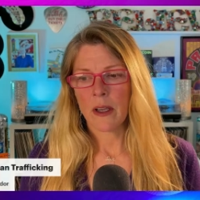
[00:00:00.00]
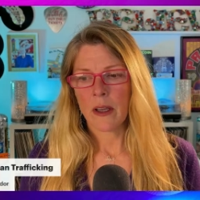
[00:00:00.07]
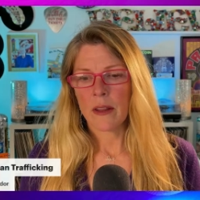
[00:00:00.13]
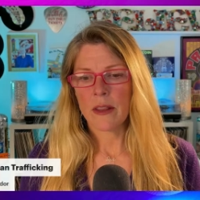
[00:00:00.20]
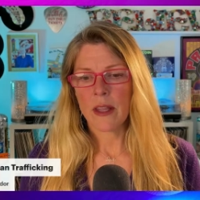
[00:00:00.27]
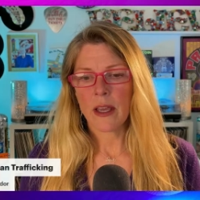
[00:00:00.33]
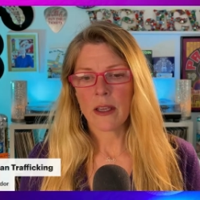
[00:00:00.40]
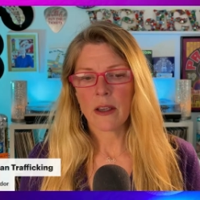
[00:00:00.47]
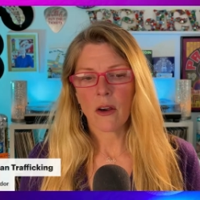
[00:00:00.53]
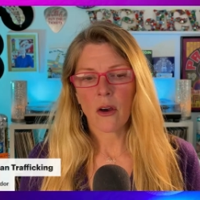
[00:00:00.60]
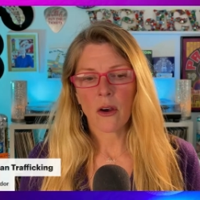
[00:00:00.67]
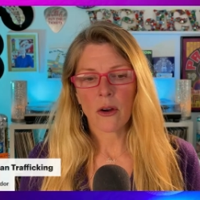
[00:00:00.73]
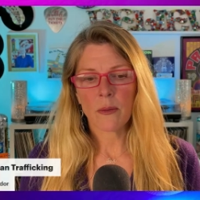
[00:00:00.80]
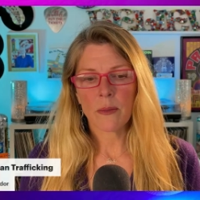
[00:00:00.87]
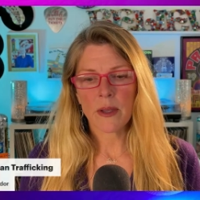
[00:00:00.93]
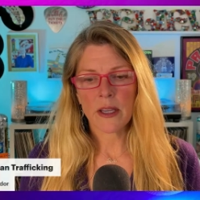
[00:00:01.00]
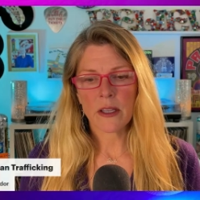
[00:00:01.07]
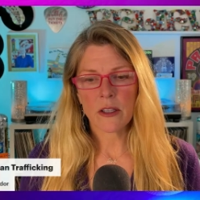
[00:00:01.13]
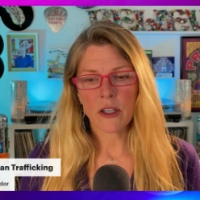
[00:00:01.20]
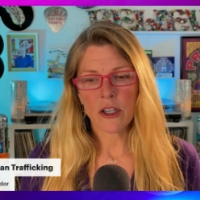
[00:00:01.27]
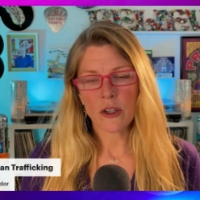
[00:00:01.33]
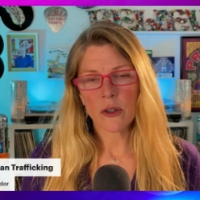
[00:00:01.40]
They are
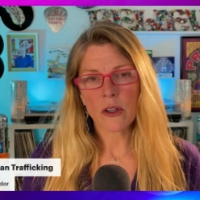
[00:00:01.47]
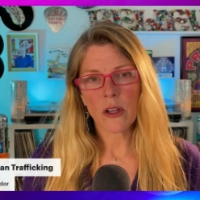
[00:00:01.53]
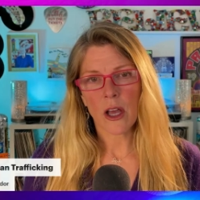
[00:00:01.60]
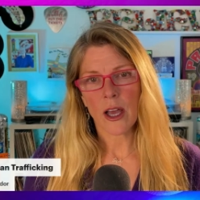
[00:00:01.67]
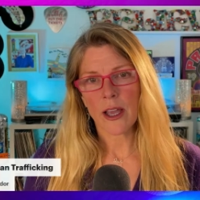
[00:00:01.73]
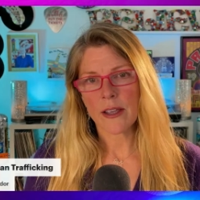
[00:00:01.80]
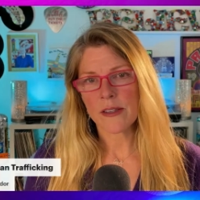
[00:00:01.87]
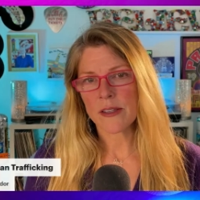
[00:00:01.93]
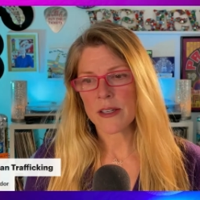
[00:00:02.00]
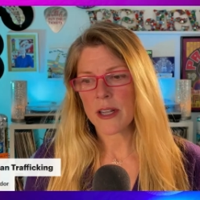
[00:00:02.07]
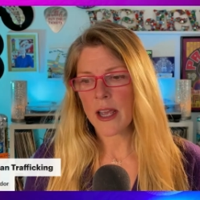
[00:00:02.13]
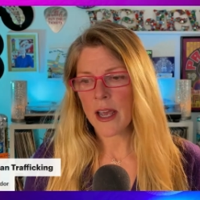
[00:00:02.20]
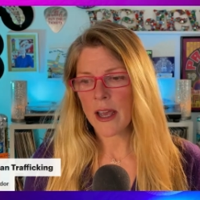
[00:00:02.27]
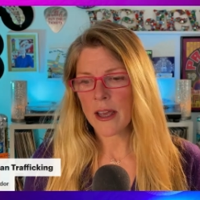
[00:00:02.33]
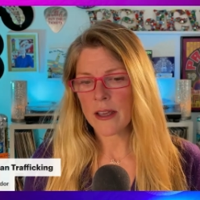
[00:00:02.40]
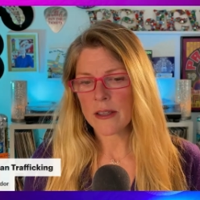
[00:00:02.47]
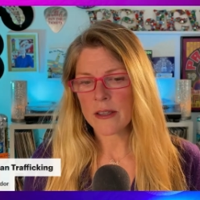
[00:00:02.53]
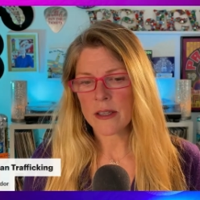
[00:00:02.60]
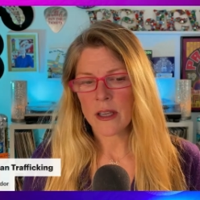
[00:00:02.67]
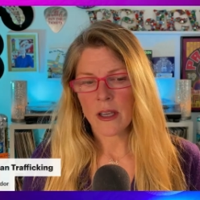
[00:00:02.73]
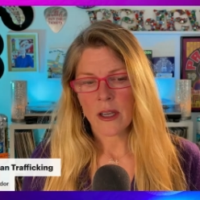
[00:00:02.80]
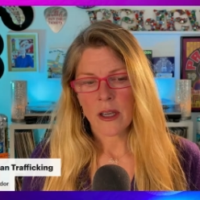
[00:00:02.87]
being utilized
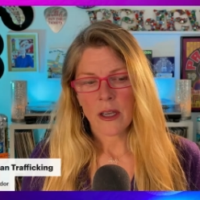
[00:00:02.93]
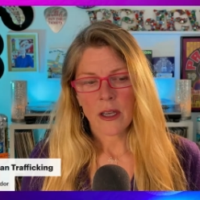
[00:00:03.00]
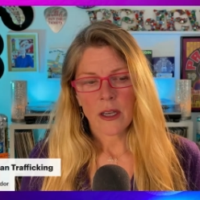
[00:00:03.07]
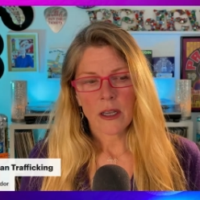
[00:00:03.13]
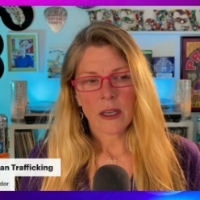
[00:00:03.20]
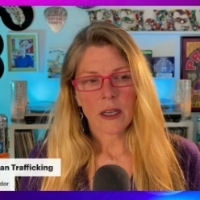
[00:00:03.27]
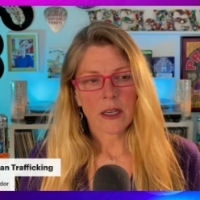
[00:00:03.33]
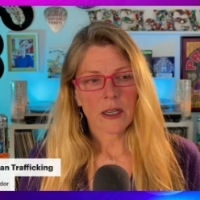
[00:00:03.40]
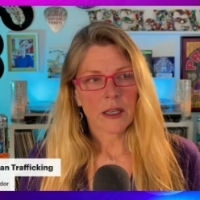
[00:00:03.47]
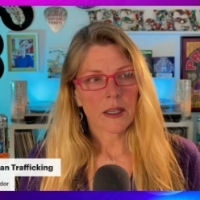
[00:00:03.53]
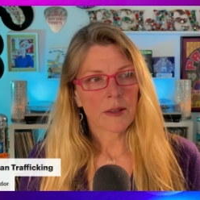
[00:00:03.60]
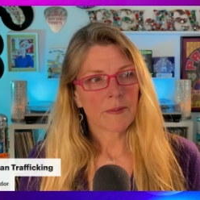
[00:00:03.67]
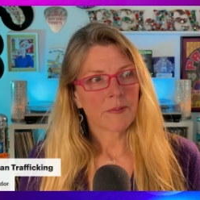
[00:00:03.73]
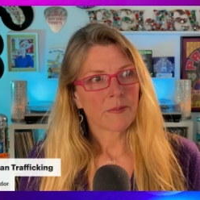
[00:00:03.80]
as uh,